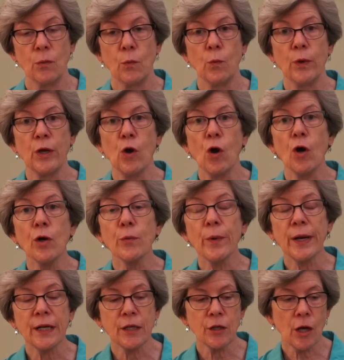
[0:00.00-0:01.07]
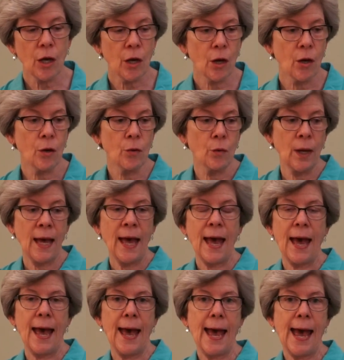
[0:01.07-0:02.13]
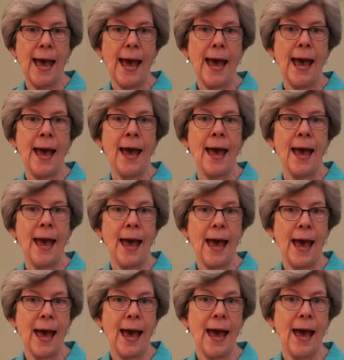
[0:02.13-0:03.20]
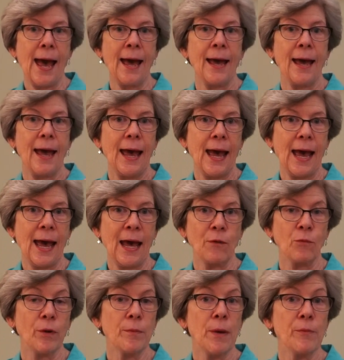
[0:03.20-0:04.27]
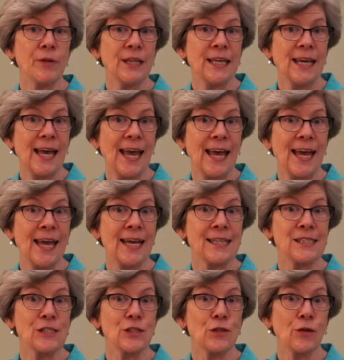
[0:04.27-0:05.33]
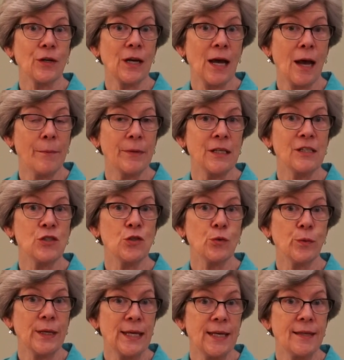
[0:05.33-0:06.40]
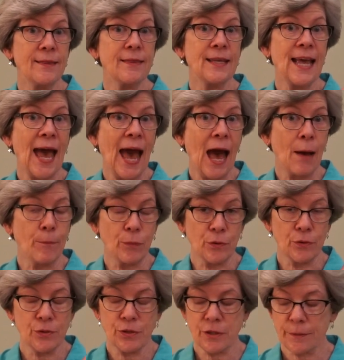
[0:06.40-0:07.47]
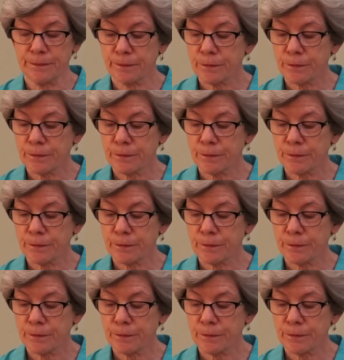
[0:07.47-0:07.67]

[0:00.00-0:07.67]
We already know ah, ah, ah. Remember, the ants are coming to eat the apples.